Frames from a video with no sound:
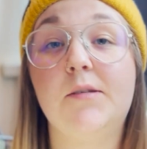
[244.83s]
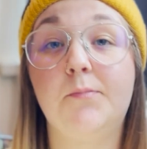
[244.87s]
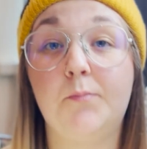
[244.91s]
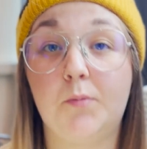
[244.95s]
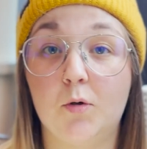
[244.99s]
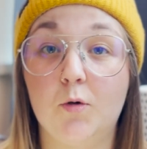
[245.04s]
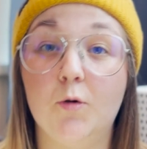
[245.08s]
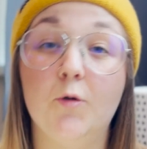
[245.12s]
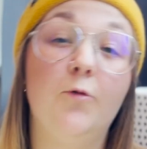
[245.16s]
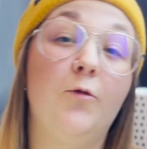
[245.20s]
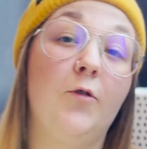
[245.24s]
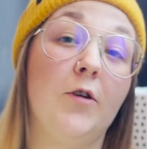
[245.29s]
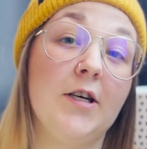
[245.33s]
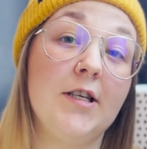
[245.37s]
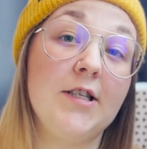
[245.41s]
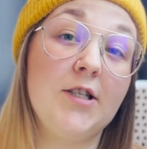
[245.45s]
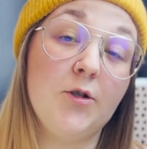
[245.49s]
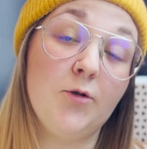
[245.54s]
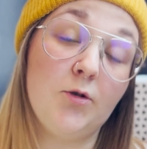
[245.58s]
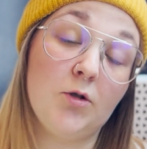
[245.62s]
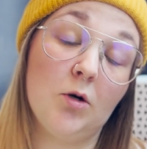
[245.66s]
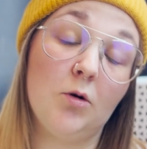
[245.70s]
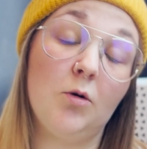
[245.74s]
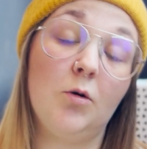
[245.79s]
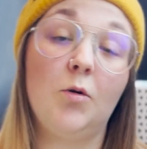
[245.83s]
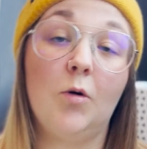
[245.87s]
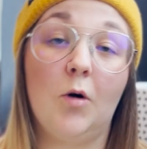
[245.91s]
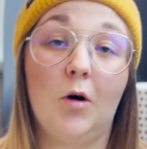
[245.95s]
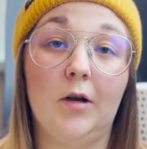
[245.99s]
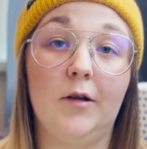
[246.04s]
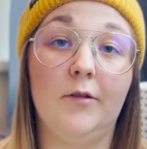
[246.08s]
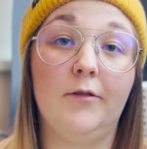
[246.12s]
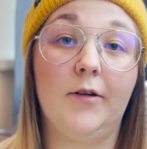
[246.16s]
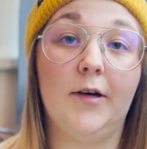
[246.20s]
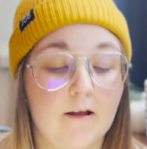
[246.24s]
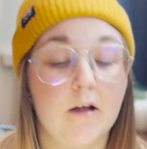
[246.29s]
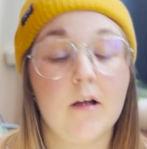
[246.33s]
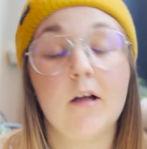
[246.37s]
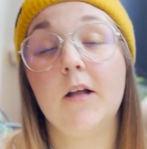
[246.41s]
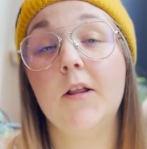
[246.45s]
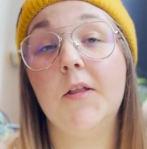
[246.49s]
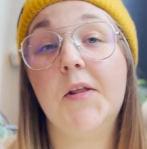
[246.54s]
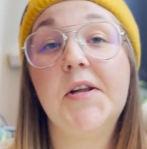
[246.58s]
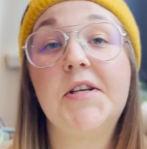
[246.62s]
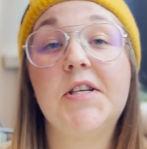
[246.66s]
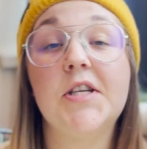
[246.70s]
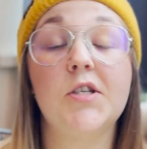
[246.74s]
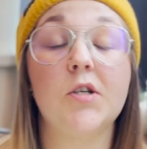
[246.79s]
proof as you don't qualify.
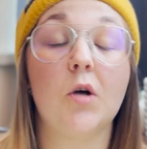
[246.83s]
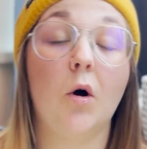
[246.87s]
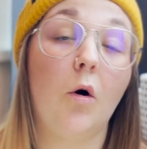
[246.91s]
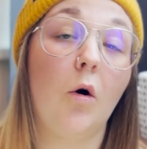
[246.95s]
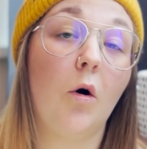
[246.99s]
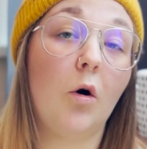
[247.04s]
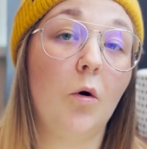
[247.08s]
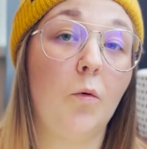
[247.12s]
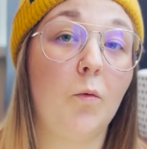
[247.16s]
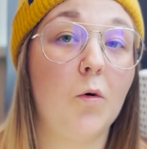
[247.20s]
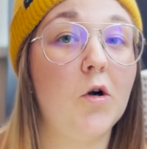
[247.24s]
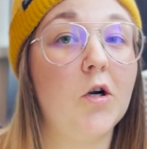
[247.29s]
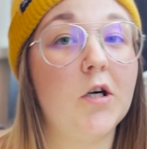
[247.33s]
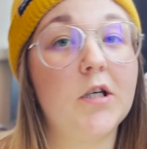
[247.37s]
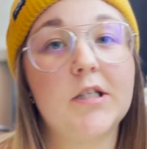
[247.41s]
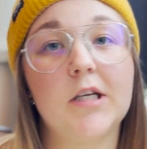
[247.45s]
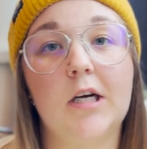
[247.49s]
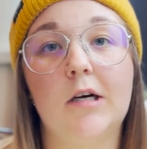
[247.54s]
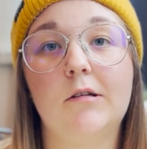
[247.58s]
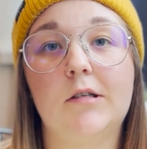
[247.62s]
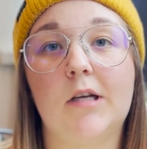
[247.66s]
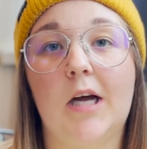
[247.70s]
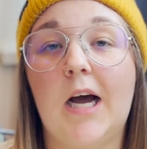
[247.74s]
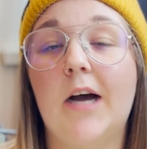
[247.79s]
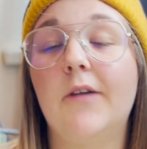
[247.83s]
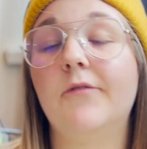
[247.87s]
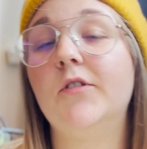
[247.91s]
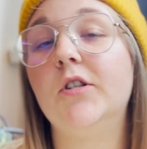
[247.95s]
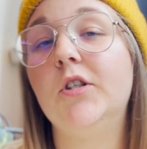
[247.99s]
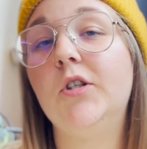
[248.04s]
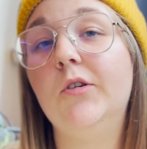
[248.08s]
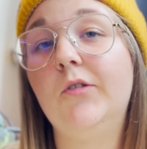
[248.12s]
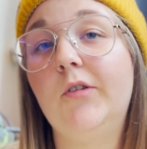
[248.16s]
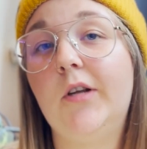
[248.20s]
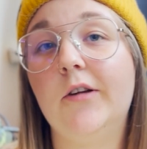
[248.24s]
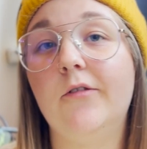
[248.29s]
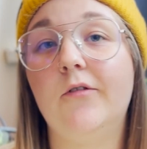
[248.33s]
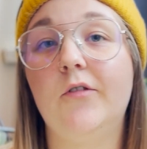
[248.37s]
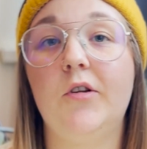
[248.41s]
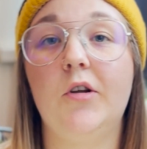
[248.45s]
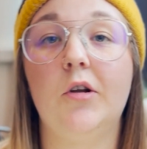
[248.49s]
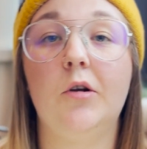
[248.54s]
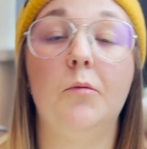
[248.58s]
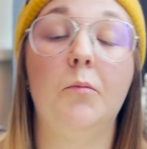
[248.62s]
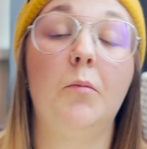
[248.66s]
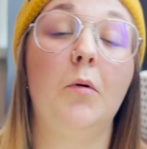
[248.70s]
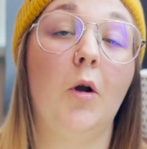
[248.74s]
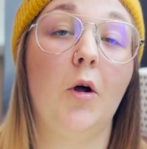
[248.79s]
This is all worked out after you've given
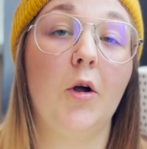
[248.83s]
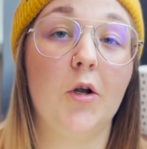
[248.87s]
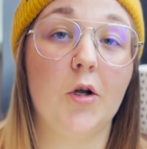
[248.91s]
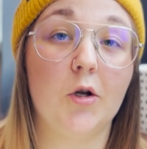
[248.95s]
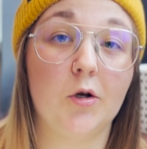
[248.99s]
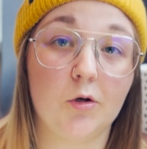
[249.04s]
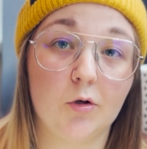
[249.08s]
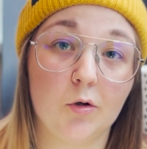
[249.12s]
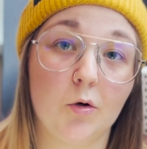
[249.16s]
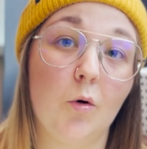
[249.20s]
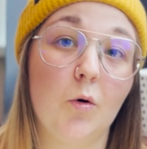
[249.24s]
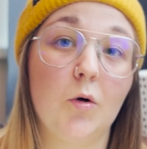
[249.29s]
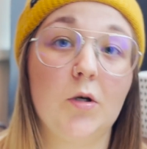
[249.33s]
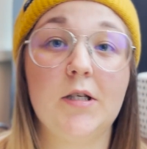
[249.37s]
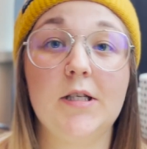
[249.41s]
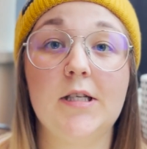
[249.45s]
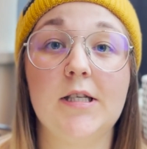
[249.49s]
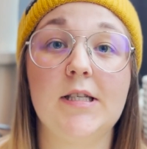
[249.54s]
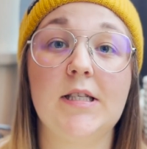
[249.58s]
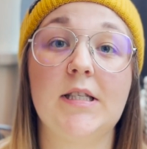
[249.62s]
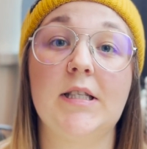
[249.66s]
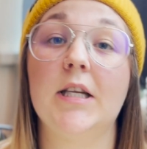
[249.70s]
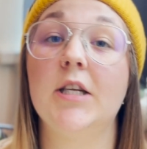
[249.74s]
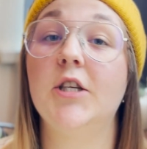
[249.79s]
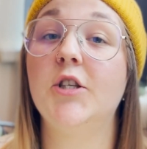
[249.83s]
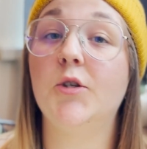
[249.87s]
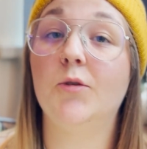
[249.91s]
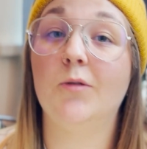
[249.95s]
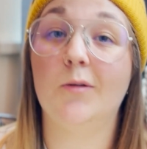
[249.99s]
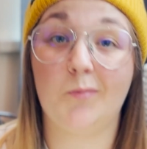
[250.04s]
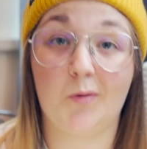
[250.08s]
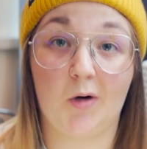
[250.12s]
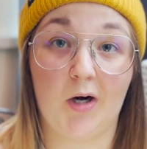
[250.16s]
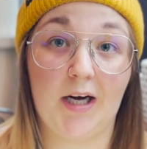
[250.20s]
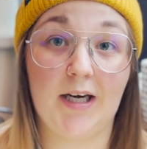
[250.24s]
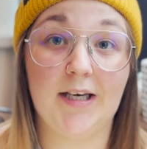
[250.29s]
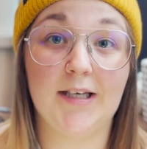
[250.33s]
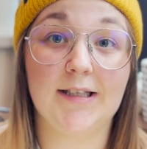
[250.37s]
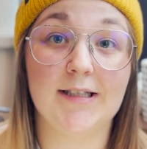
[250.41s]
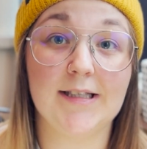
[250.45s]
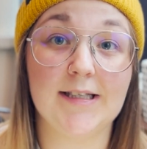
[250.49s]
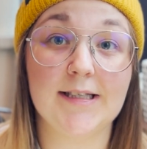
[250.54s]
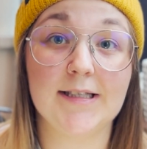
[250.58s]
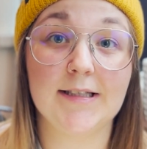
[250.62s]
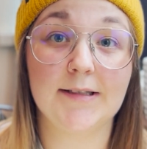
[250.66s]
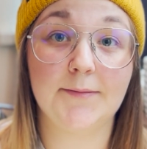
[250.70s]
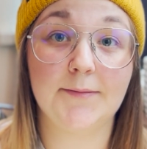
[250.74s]
your employer notice that you are pregnant.